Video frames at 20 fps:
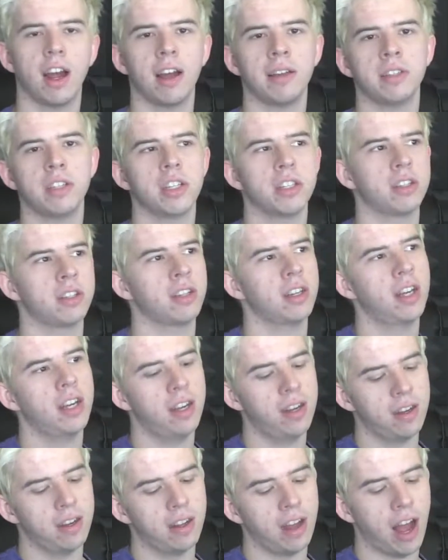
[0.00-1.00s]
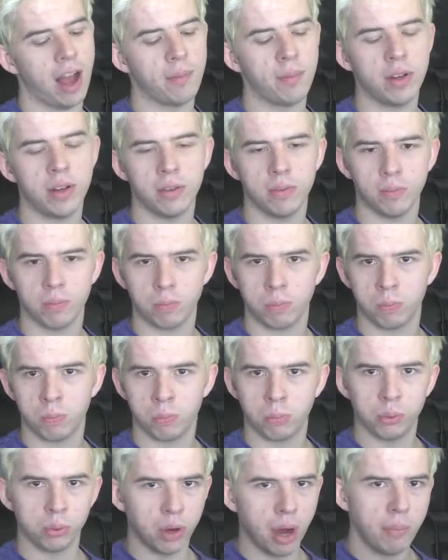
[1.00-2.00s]
I've been
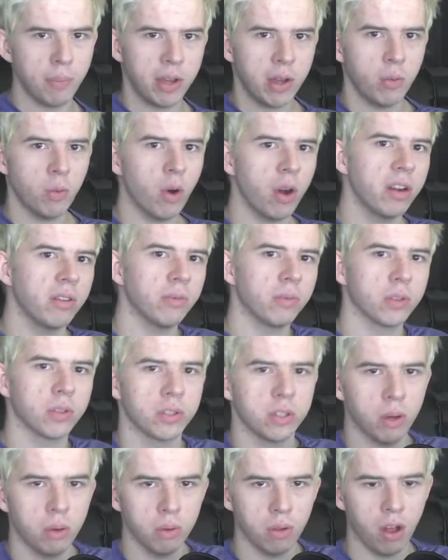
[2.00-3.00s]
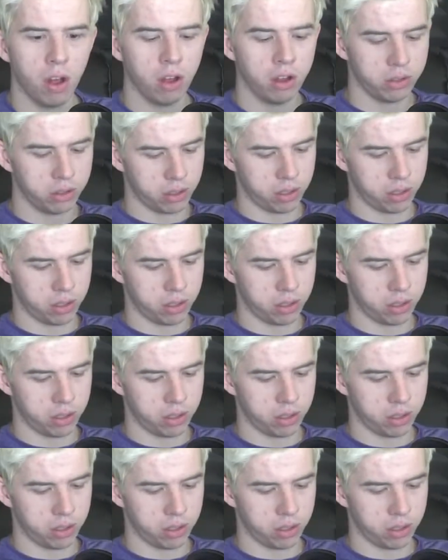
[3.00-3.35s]
prepping one for so long,